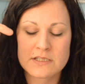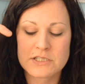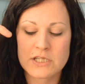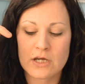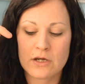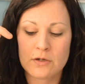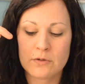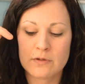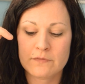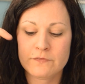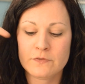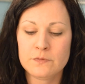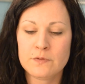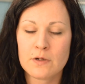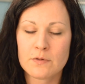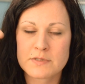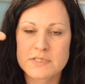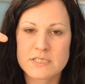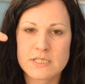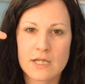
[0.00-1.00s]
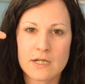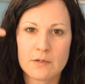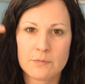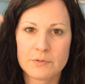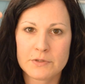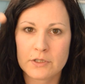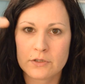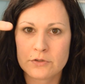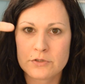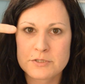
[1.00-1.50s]
so if you don't set it
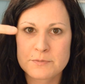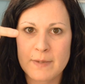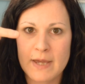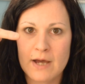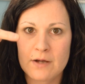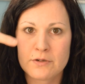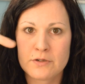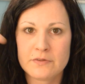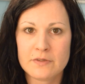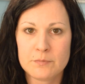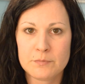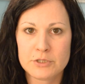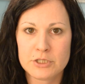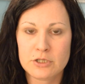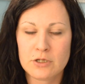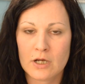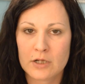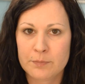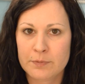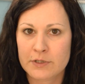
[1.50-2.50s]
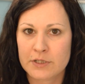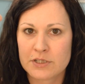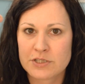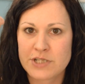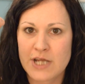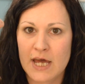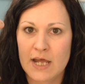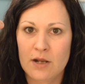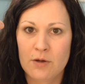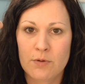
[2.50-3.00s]
with a loose powder, then when you go to put your
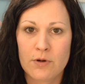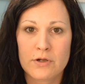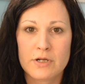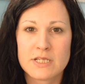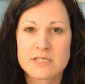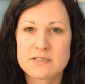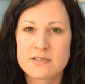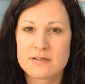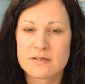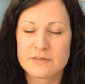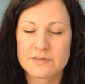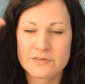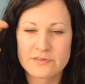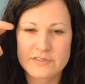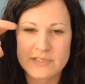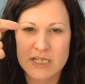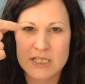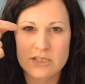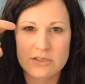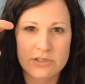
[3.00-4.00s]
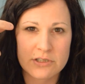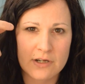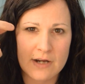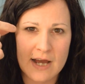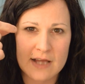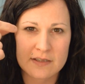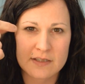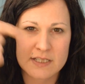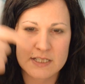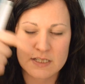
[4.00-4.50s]
shadow on, it's going to stick to your
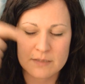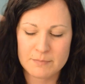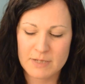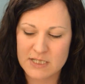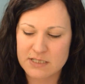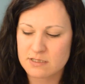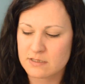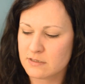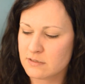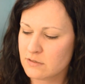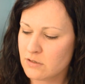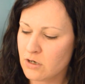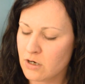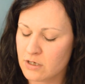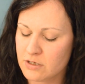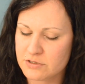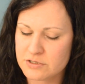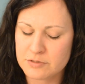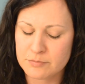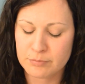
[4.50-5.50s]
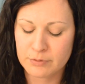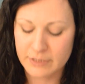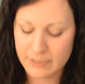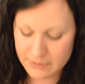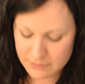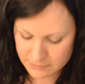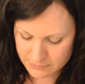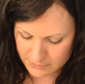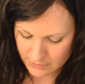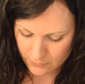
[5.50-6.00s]
eyelid and it makes it harder to
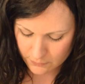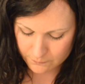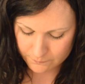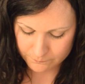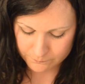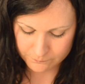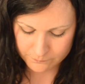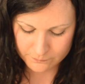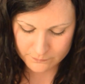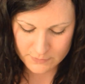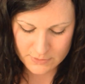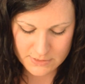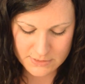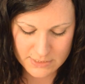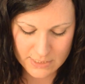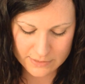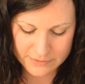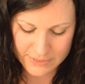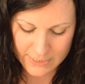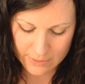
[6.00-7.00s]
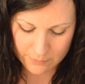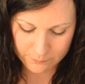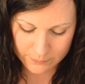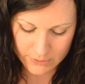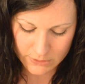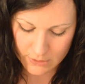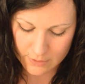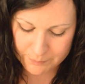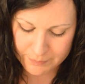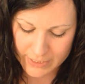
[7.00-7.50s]
blend. So set that
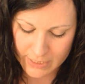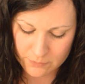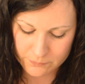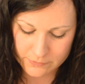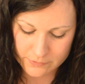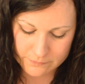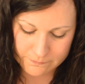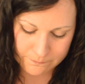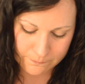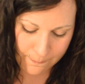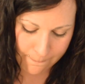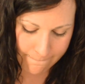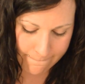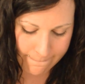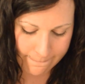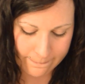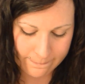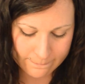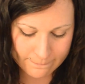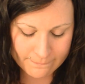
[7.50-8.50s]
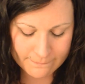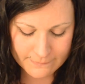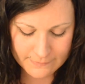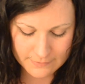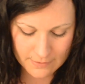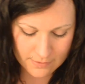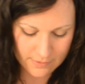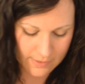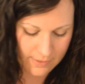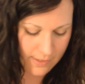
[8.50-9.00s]
with a powder.
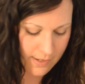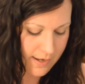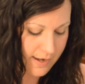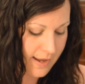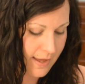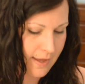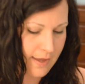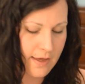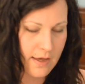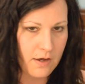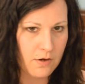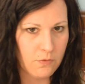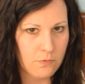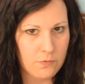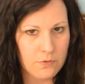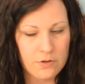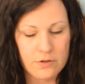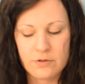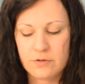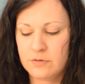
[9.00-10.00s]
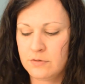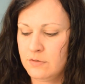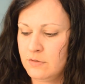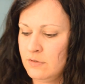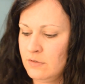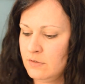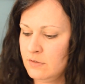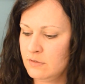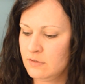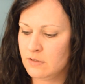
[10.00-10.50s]
Alright, now
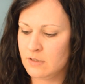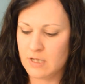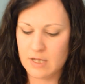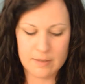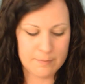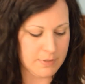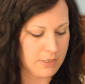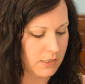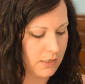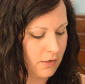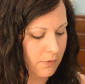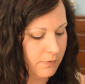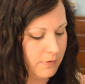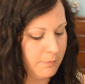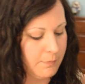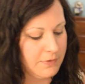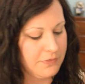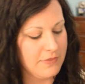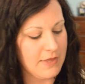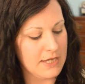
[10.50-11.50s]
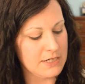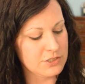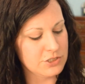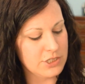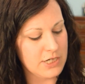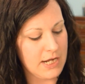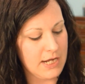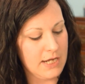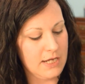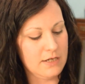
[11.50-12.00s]
I'm going to go in with that
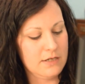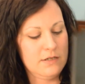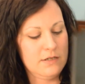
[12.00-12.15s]
shade.